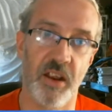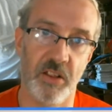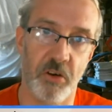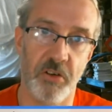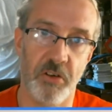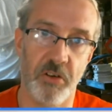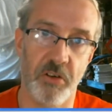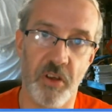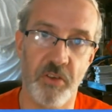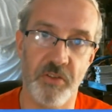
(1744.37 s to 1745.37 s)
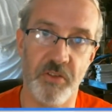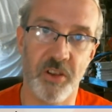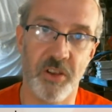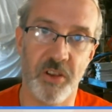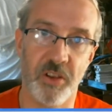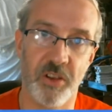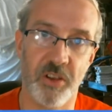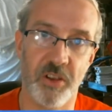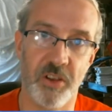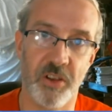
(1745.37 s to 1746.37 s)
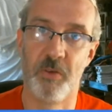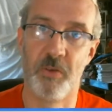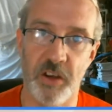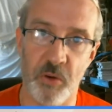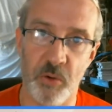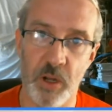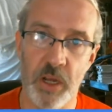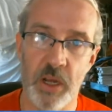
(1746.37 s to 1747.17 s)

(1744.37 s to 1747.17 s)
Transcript: learners, those that learn from what they do.